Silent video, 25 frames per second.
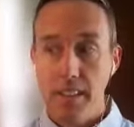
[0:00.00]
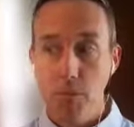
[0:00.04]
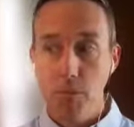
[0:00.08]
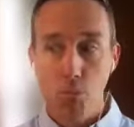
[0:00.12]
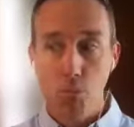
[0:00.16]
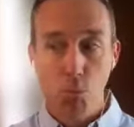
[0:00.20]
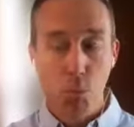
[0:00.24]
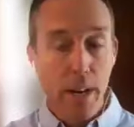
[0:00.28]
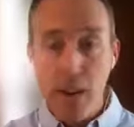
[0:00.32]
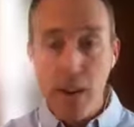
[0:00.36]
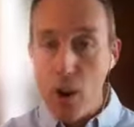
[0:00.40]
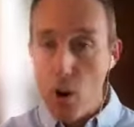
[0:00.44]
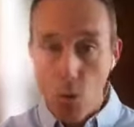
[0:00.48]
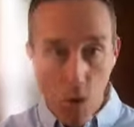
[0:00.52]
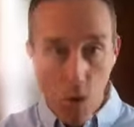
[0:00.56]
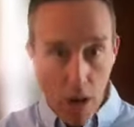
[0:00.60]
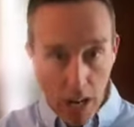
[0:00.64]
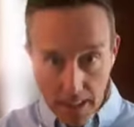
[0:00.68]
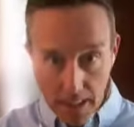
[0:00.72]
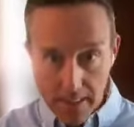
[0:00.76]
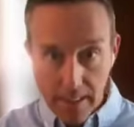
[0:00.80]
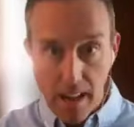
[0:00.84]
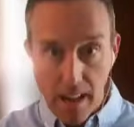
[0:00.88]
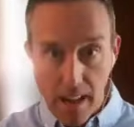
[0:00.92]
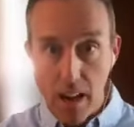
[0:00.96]
We don't
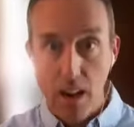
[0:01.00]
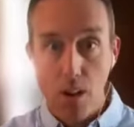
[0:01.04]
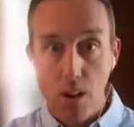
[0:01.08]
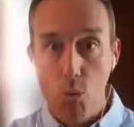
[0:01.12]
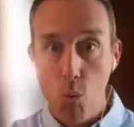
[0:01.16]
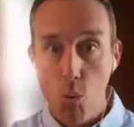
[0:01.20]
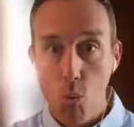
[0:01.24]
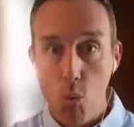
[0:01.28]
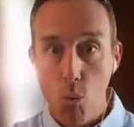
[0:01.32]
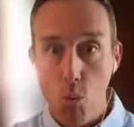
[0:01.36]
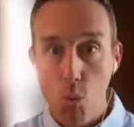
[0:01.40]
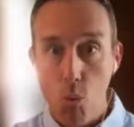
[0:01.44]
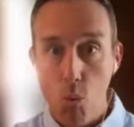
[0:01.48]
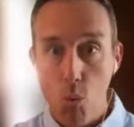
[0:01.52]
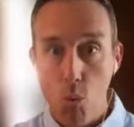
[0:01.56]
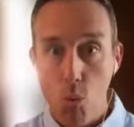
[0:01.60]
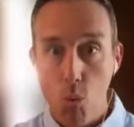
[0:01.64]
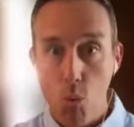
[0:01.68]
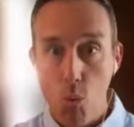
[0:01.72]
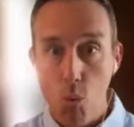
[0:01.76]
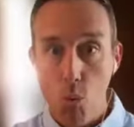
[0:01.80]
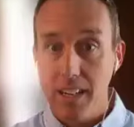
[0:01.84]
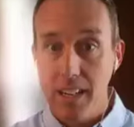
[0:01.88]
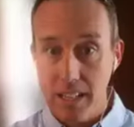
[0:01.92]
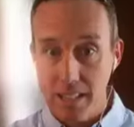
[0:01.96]
want that. We
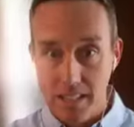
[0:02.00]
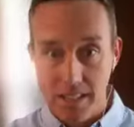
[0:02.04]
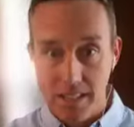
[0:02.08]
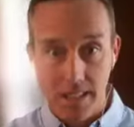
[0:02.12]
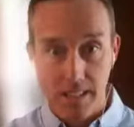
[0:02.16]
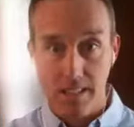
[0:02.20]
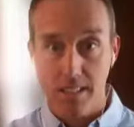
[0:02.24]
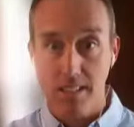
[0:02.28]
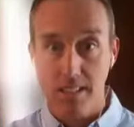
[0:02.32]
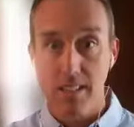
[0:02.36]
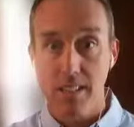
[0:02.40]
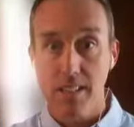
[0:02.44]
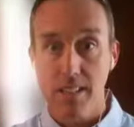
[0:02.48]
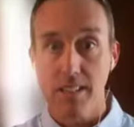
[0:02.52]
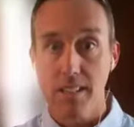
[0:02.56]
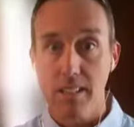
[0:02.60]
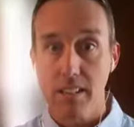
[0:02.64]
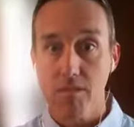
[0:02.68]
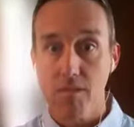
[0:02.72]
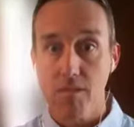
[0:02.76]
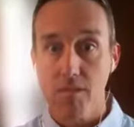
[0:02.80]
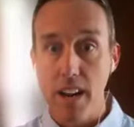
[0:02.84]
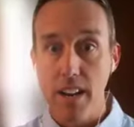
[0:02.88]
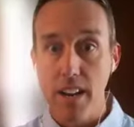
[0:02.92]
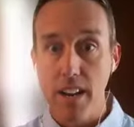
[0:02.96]
want
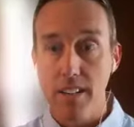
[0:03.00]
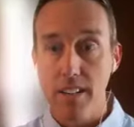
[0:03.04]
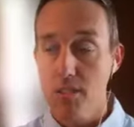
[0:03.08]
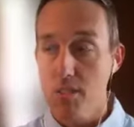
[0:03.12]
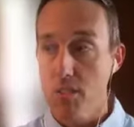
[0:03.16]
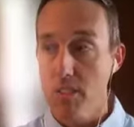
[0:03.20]
consistency, right?